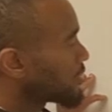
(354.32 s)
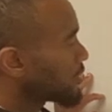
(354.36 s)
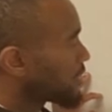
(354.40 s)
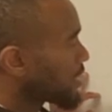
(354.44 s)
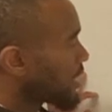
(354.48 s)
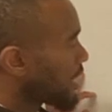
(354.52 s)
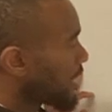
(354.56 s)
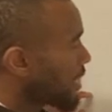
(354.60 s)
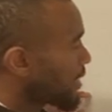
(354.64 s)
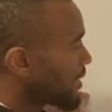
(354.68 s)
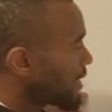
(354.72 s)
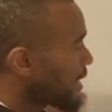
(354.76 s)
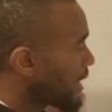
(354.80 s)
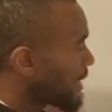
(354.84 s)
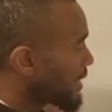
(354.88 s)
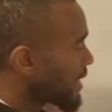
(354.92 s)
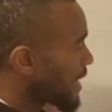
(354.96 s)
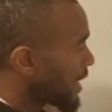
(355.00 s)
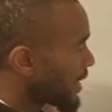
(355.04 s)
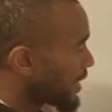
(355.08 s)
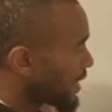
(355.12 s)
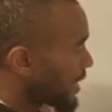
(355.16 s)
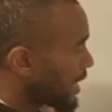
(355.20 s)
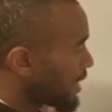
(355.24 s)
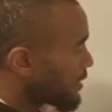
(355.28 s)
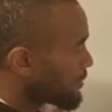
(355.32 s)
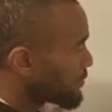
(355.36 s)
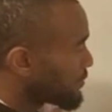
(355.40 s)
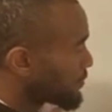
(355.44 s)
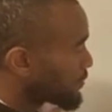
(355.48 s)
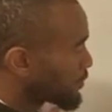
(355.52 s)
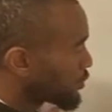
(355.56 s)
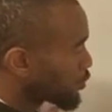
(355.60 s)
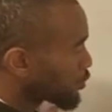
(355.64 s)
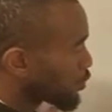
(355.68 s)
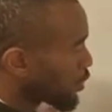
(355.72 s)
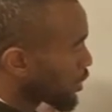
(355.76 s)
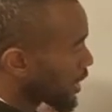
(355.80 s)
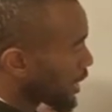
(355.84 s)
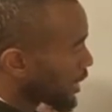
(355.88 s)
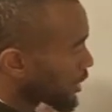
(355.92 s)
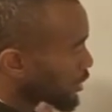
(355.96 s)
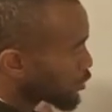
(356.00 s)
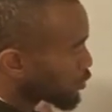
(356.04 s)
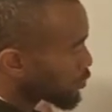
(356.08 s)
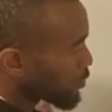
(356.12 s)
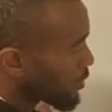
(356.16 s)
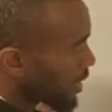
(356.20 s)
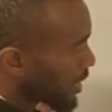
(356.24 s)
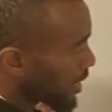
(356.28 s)
And then I give
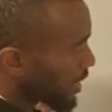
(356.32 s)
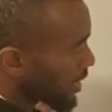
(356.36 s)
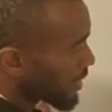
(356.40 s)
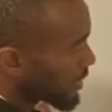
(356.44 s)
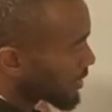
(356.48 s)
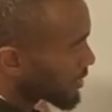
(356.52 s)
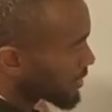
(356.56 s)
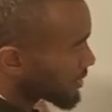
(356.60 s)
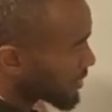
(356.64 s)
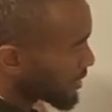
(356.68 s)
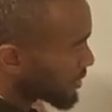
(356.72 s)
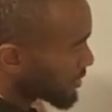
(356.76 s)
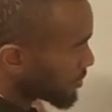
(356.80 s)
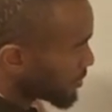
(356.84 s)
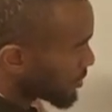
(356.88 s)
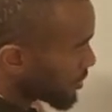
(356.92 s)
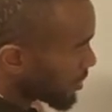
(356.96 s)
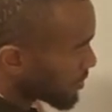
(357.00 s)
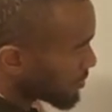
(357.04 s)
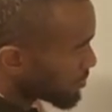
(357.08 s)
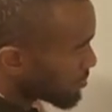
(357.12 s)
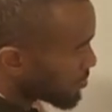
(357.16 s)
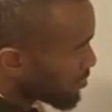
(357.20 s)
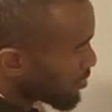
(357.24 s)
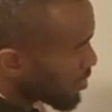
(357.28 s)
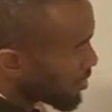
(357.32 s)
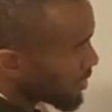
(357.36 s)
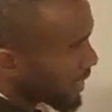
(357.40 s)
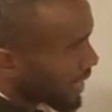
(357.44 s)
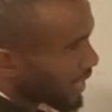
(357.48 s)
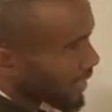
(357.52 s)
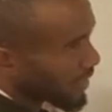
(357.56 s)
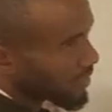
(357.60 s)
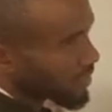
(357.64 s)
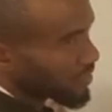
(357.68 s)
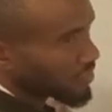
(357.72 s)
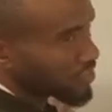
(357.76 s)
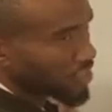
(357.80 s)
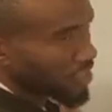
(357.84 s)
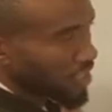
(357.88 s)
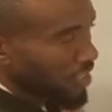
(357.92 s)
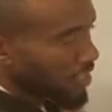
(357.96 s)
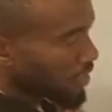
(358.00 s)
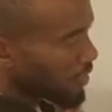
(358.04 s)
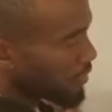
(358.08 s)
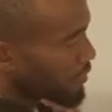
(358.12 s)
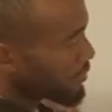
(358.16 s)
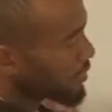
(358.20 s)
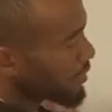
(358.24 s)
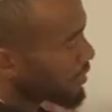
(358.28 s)
SOHCAHTOA is more like a
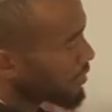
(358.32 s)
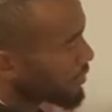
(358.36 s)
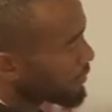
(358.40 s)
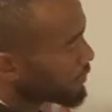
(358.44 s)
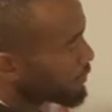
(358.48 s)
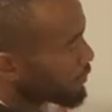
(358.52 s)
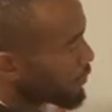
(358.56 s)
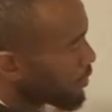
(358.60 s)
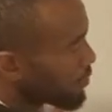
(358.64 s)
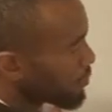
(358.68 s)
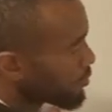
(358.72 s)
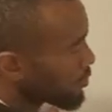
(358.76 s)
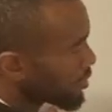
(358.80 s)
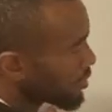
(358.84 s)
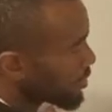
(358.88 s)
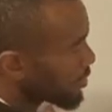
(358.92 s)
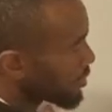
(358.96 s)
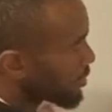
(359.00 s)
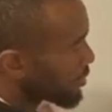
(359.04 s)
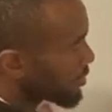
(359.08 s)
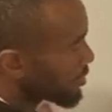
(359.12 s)
general formula.